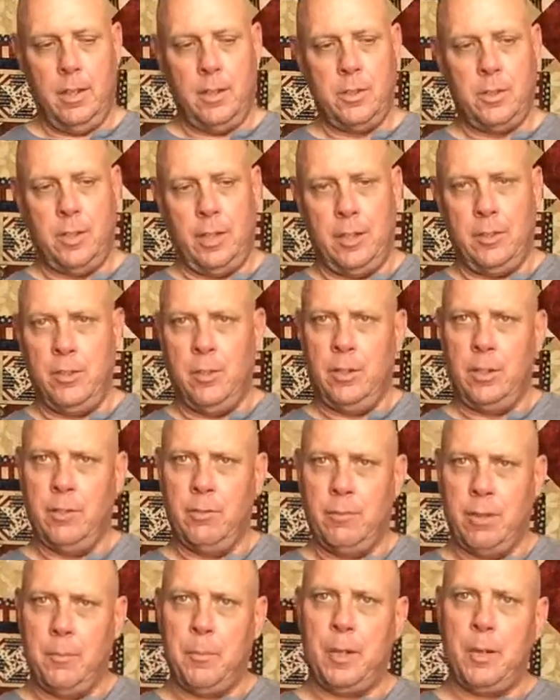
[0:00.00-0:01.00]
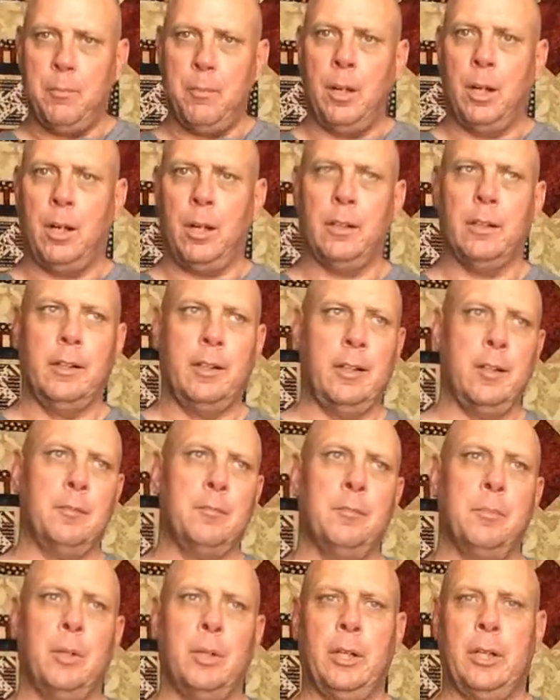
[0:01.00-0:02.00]
so that you can rip it apart
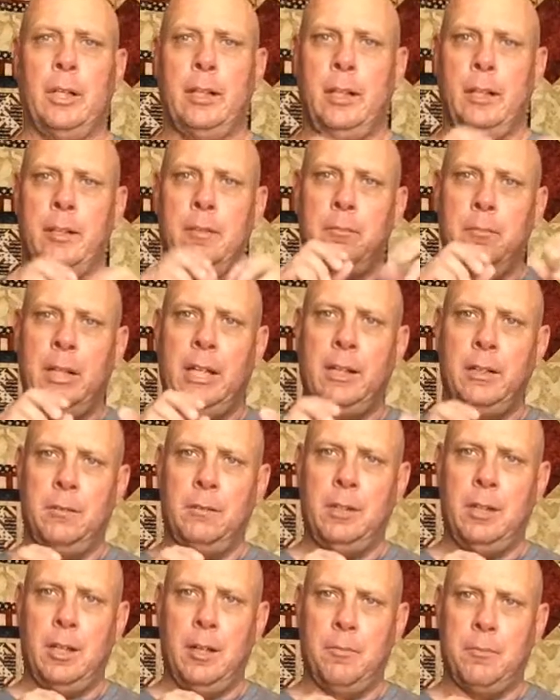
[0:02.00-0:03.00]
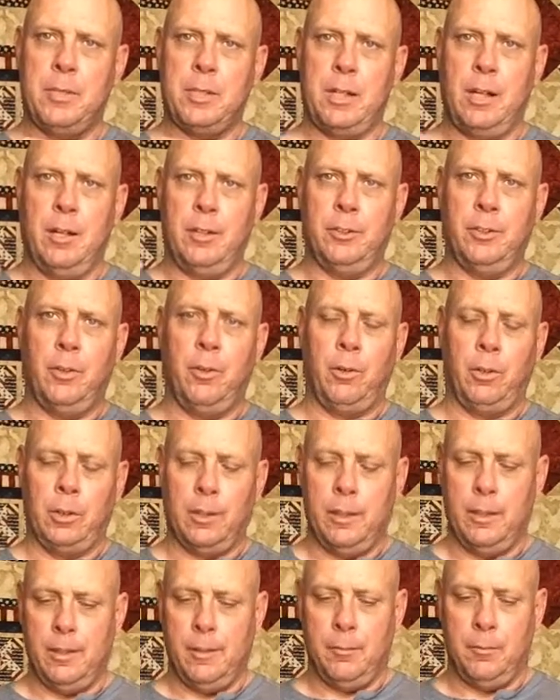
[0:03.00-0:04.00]
and put it in big clumps on
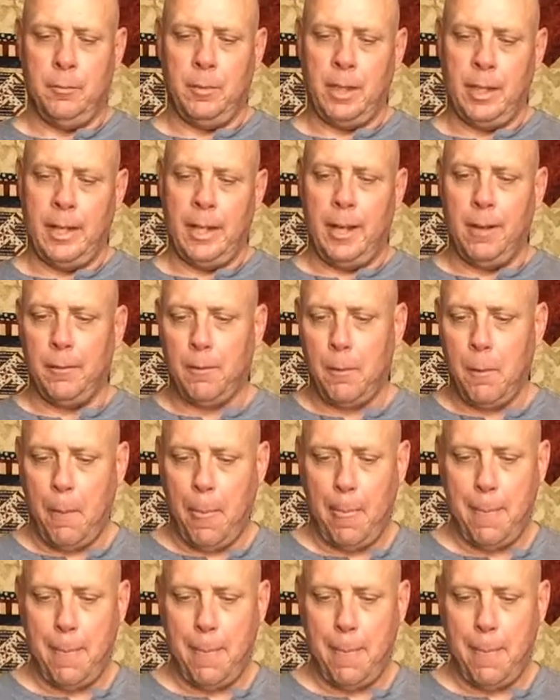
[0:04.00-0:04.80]
your layout.